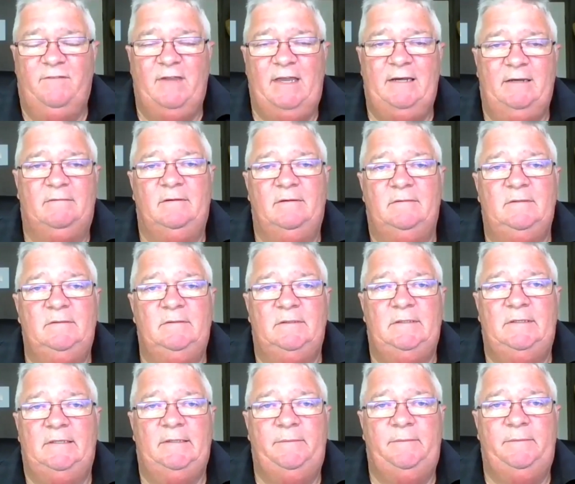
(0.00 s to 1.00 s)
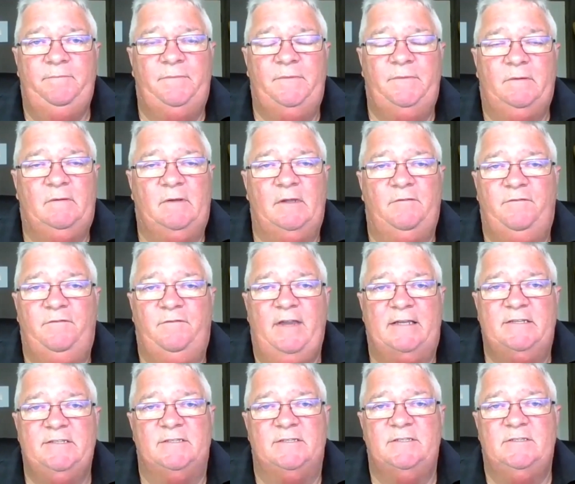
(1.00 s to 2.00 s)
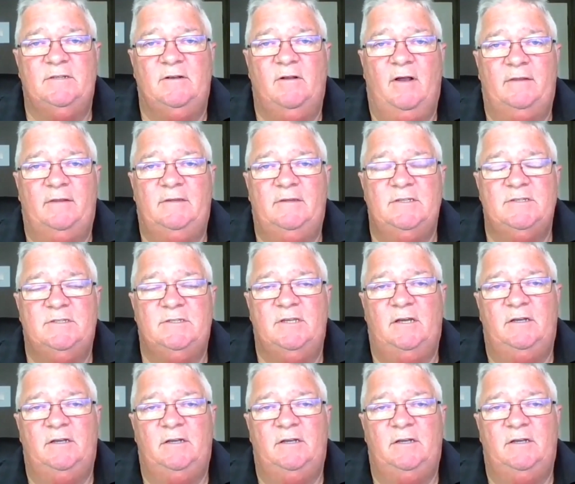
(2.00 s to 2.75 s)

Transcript: event um, that affects us like this?